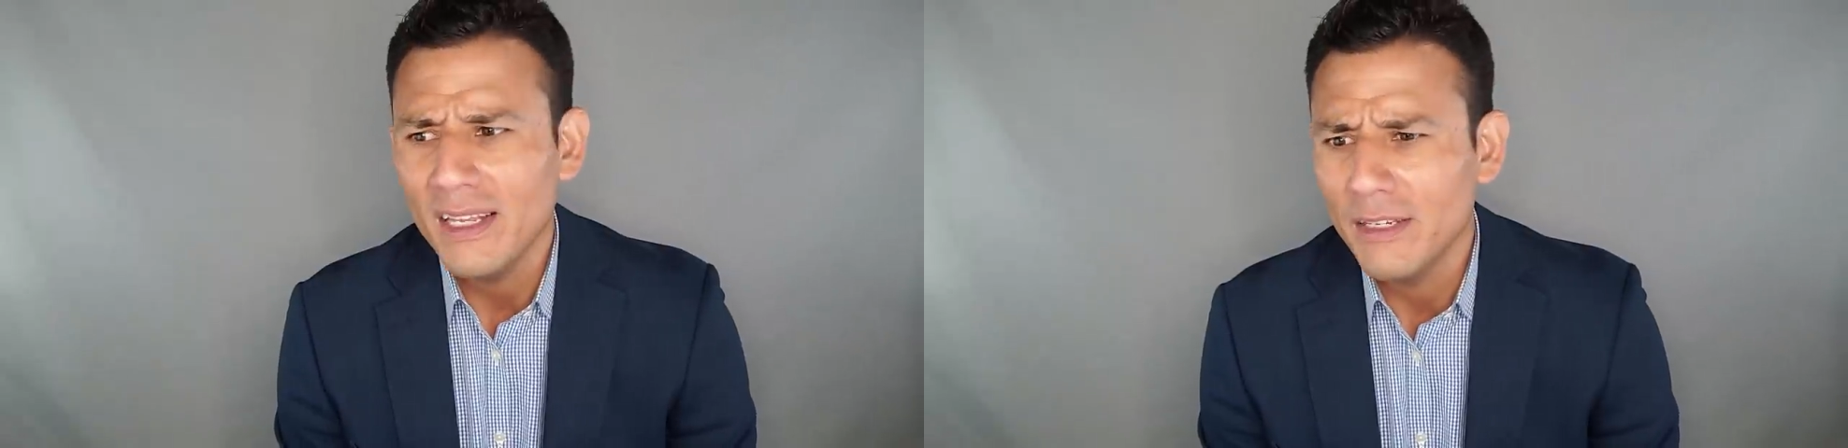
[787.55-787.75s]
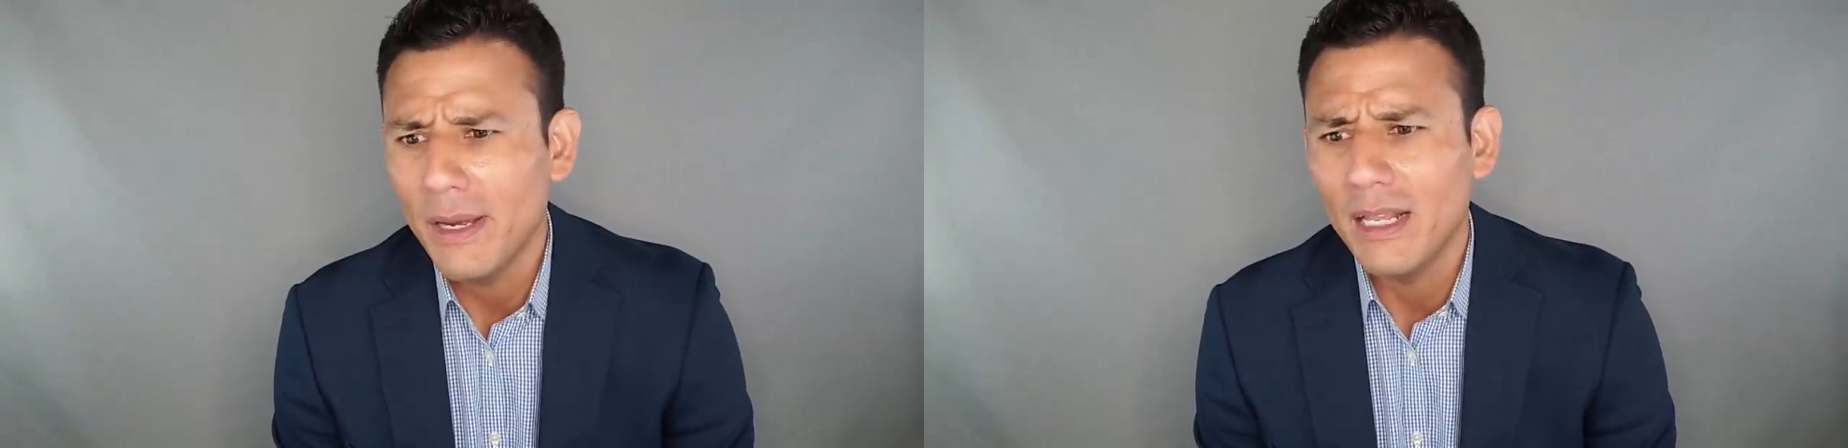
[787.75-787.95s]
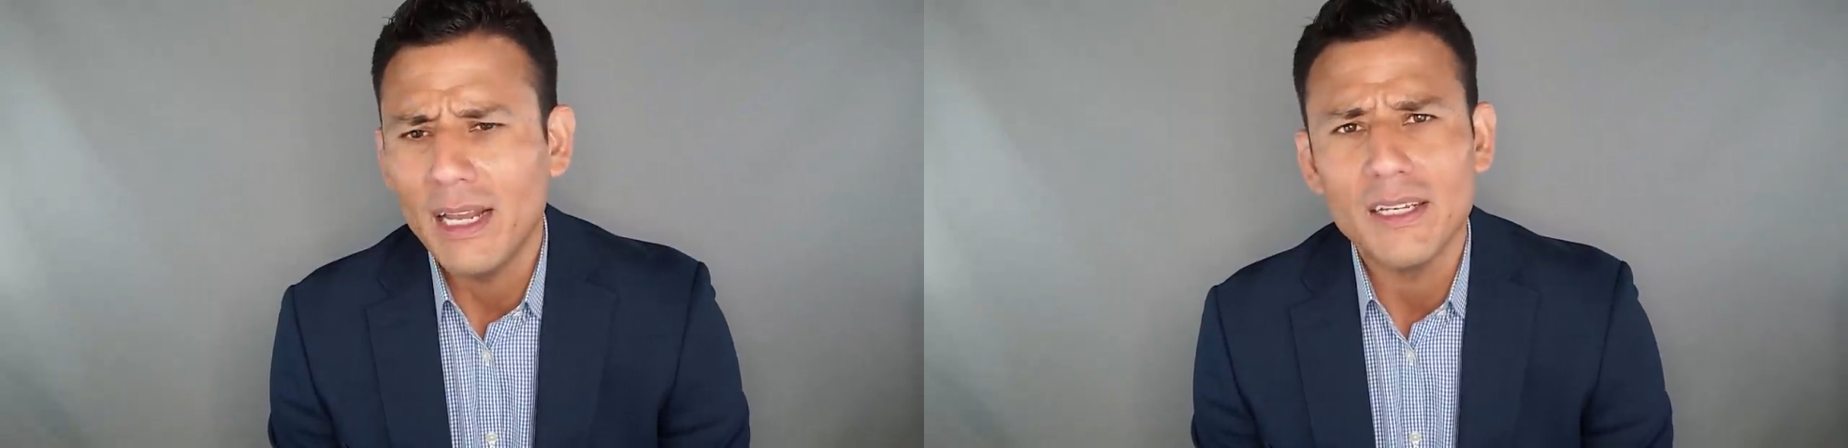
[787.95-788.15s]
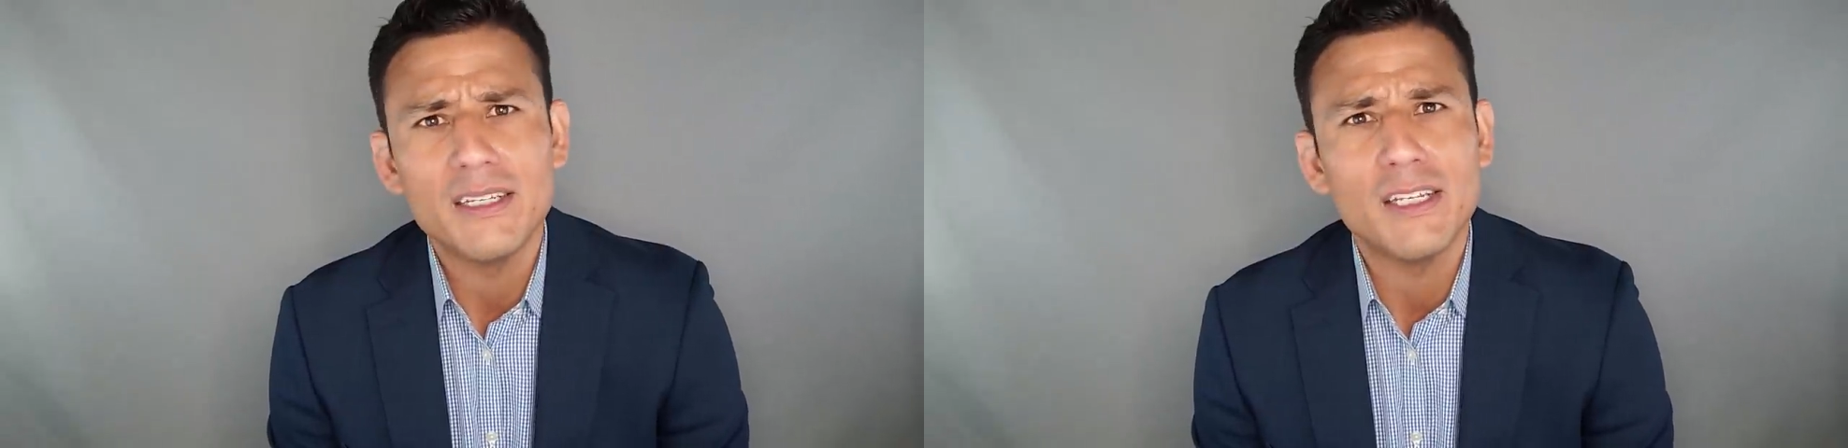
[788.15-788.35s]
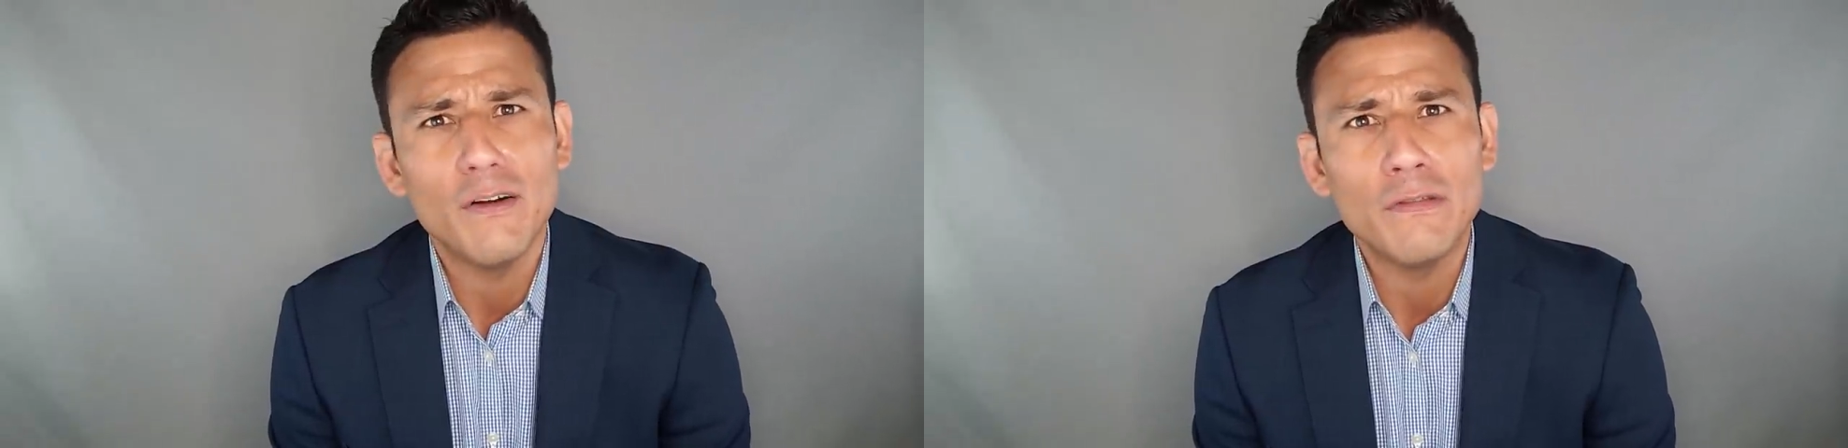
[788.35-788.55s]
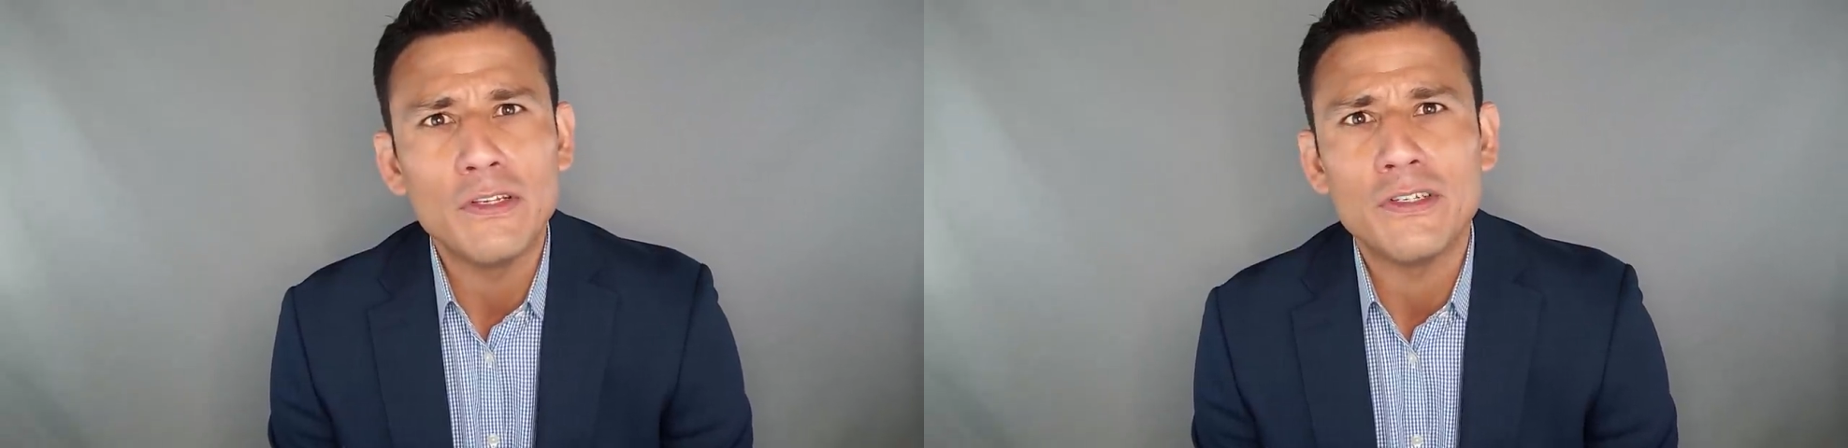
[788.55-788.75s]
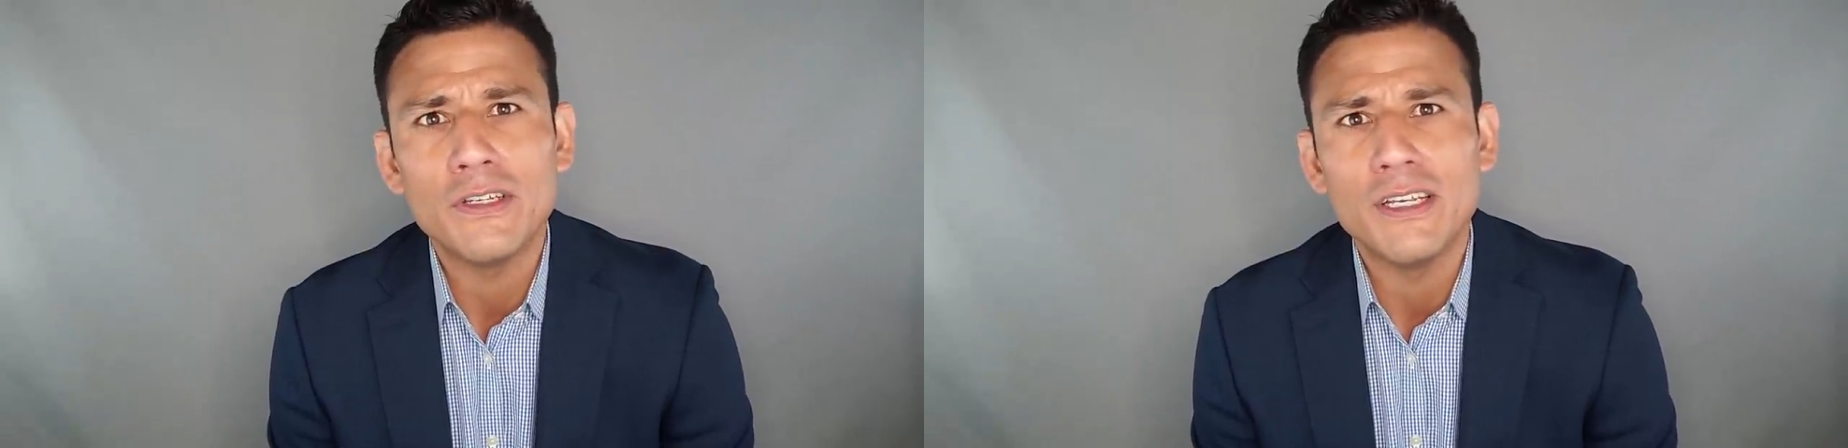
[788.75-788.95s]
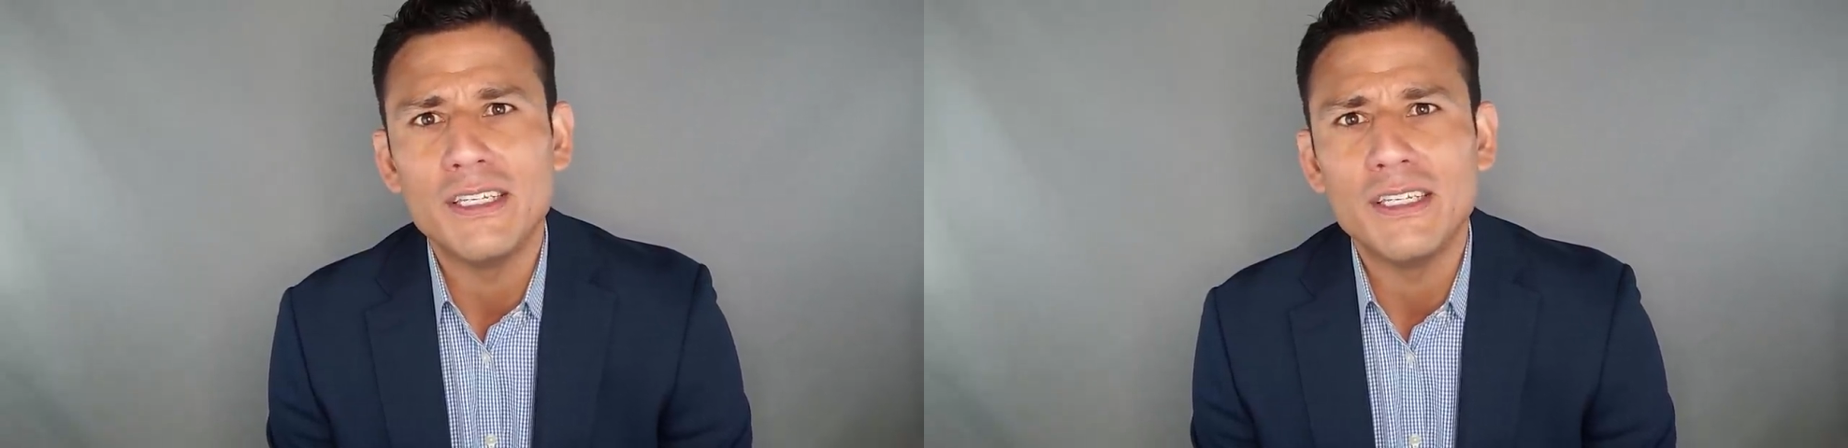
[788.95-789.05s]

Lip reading: It's about a lot of selfless